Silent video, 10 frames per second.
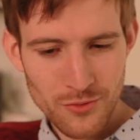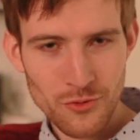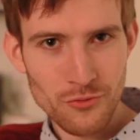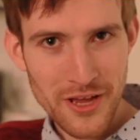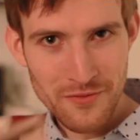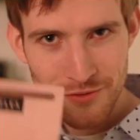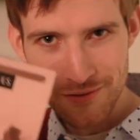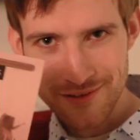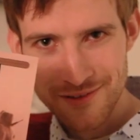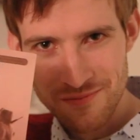The
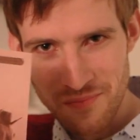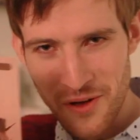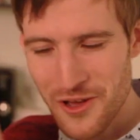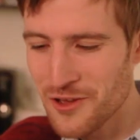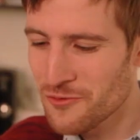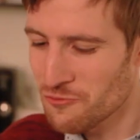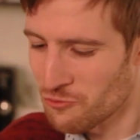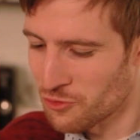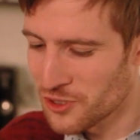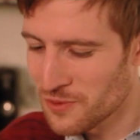Rifles by
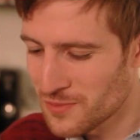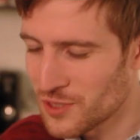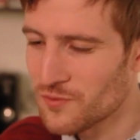William T.